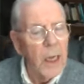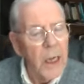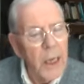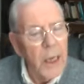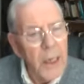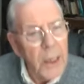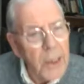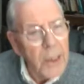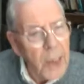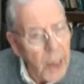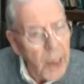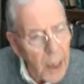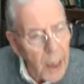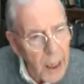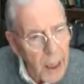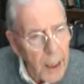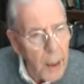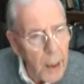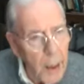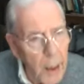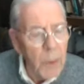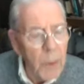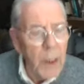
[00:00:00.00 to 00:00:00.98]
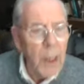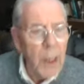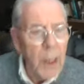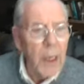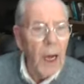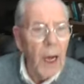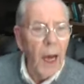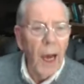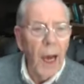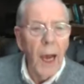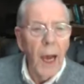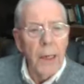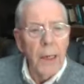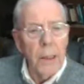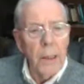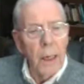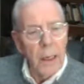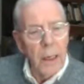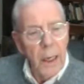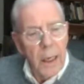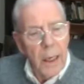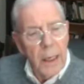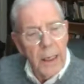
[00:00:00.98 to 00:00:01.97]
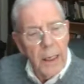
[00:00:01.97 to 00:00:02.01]
He came
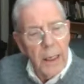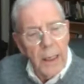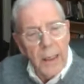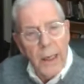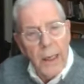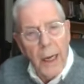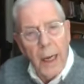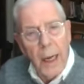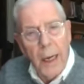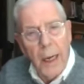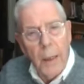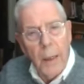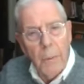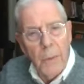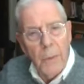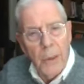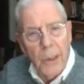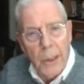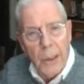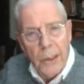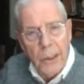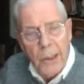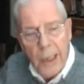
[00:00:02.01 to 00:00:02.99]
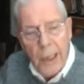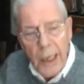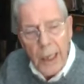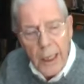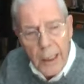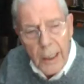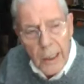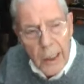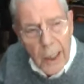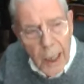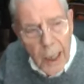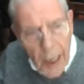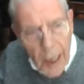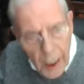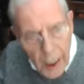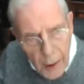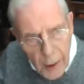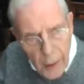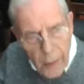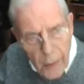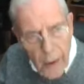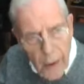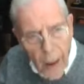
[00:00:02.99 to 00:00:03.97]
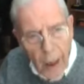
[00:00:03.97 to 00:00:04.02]
and he came to take
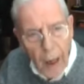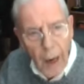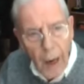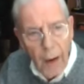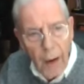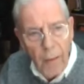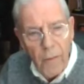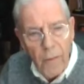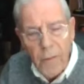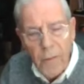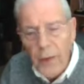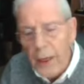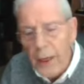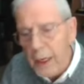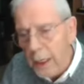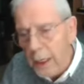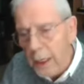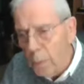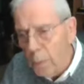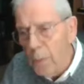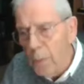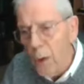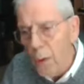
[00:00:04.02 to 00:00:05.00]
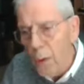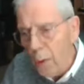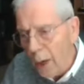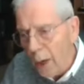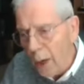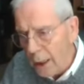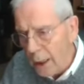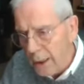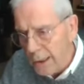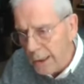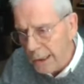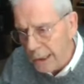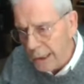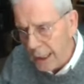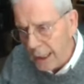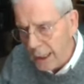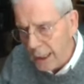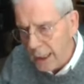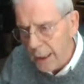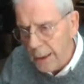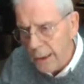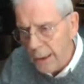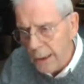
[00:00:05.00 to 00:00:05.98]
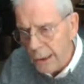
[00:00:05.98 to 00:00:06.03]
care of, the Hebrew writer
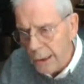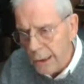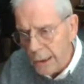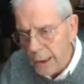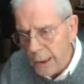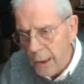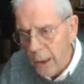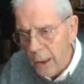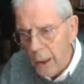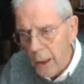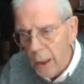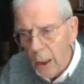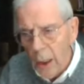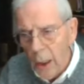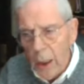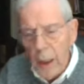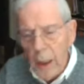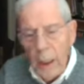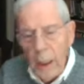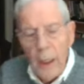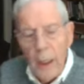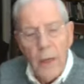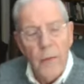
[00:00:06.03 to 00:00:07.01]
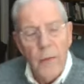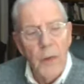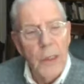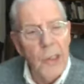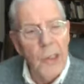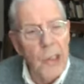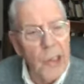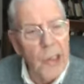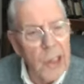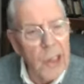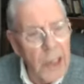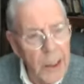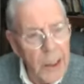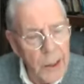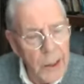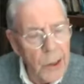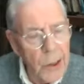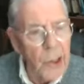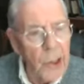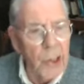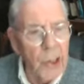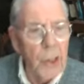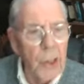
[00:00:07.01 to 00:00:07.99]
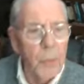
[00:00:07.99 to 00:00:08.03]
says, the
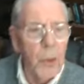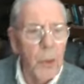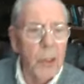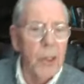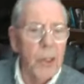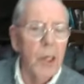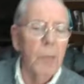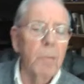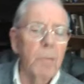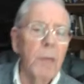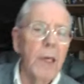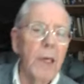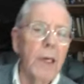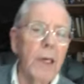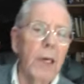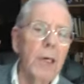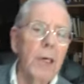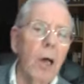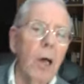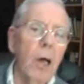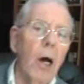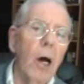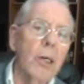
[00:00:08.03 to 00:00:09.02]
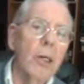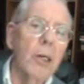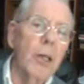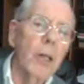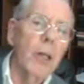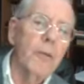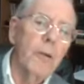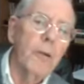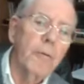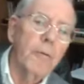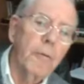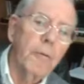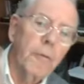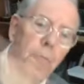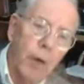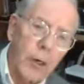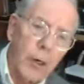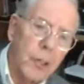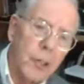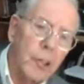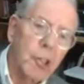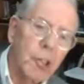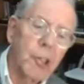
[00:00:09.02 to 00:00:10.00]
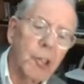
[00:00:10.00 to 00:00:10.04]
sins that were committed under the
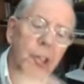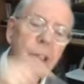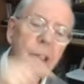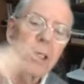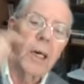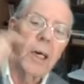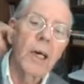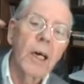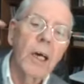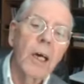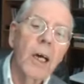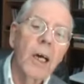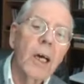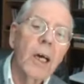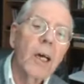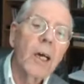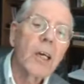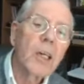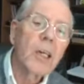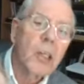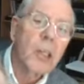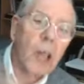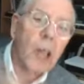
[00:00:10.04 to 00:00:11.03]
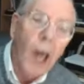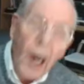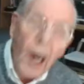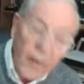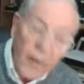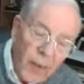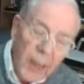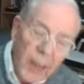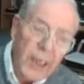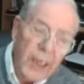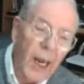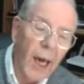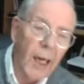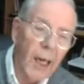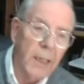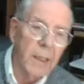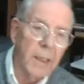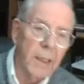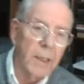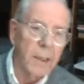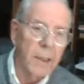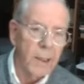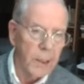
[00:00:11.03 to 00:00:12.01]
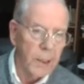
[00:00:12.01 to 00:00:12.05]
first
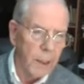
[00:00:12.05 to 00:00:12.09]
covenant.